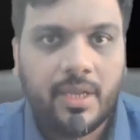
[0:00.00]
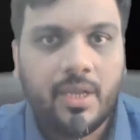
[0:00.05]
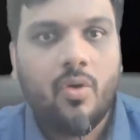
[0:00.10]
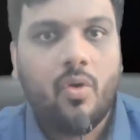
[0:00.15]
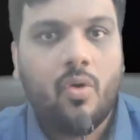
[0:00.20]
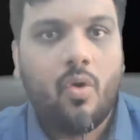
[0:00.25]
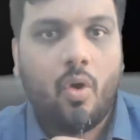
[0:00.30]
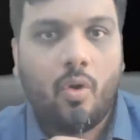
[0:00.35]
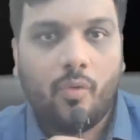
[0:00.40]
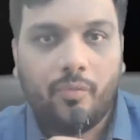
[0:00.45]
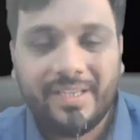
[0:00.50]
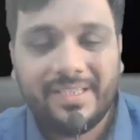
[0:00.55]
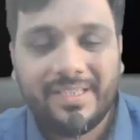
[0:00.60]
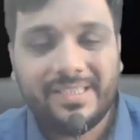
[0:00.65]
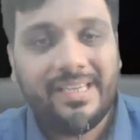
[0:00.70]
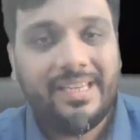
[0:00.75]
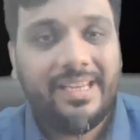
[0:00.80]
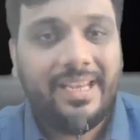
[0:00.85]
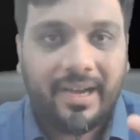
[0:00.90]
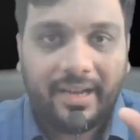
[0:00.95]

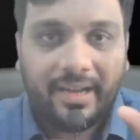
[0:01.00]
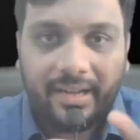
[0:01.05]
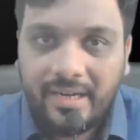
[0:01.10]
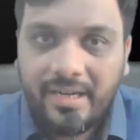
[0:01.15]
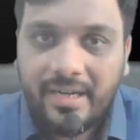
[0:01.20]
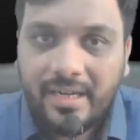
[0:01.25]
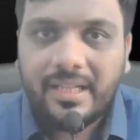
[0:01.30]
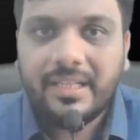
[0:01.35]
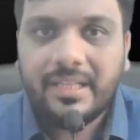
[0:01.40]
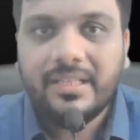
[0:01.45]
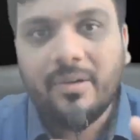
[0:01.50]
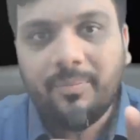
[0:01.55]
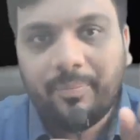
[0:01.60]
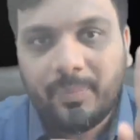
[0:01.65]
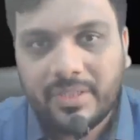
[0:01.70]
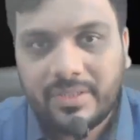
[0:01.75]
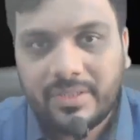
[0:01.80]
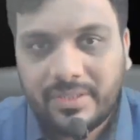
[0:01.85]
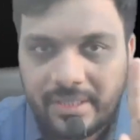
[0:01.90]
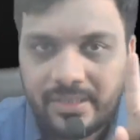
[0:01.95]
obviously currently the
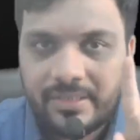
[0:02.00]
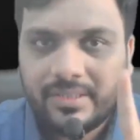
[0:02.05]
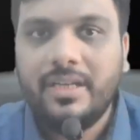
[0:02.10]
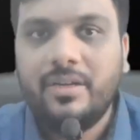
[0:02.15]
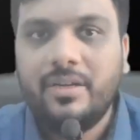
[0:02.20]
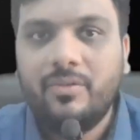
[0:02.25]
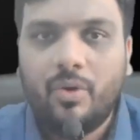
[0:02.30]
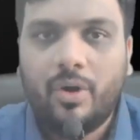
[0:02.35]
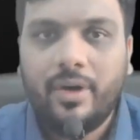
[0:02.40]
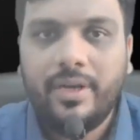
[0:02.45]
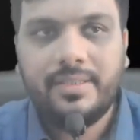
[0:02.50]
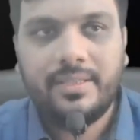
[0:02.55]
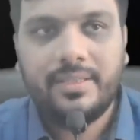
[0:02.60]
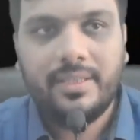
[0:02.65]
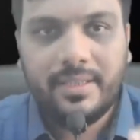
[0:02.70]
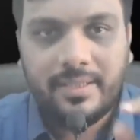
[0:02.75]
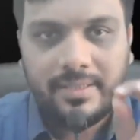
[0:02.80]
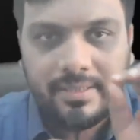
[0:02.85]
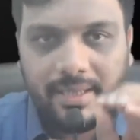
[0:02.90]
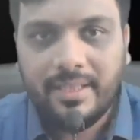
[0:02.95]
purchase invoice
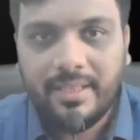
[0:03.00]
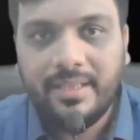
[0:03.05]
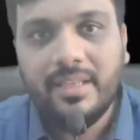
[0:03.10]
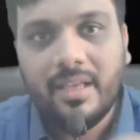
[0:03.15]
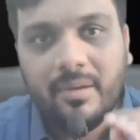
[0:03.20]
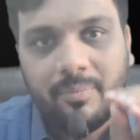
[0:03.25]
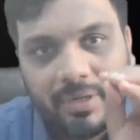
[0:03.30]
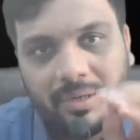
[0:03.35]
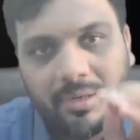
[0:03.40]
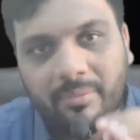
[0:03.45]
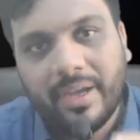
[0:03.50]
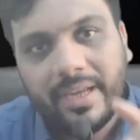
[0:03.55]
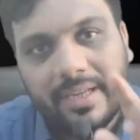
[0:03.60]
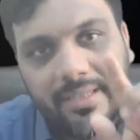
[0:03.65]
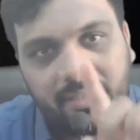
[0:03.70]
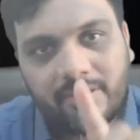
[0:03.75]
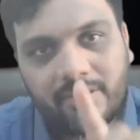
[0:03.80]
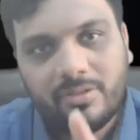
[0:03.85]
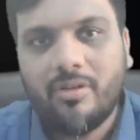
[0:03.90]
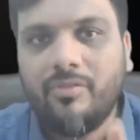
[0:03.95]
is in the
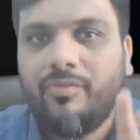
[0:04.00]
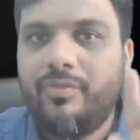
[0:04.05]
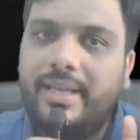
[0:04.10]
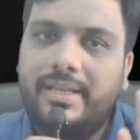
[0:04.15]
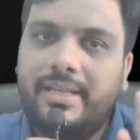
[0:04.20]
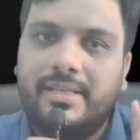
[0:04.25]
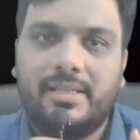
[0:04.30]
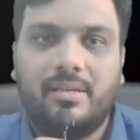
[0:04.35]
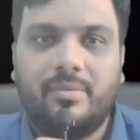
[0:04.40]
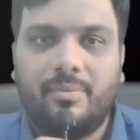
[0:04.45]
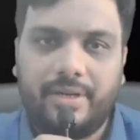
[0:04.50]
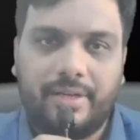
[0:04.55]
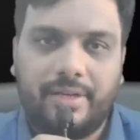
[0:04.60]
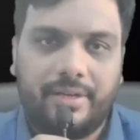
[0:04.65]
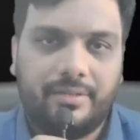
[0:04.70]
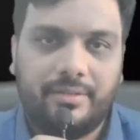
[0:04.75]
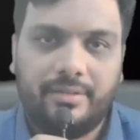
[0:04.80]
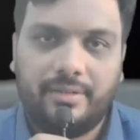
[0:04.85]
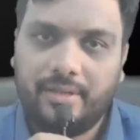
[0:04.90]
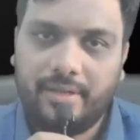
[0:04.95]
premises of X
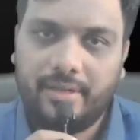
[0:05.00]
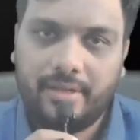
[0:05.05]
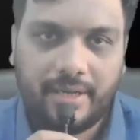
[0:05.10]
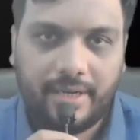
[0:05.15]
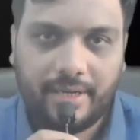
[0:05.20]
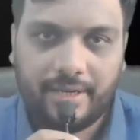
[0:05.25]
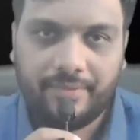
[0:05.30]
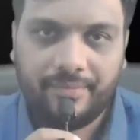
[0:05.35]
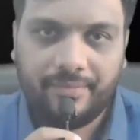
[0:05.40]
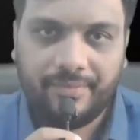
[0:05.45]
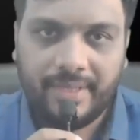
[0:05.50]
Limited, correct?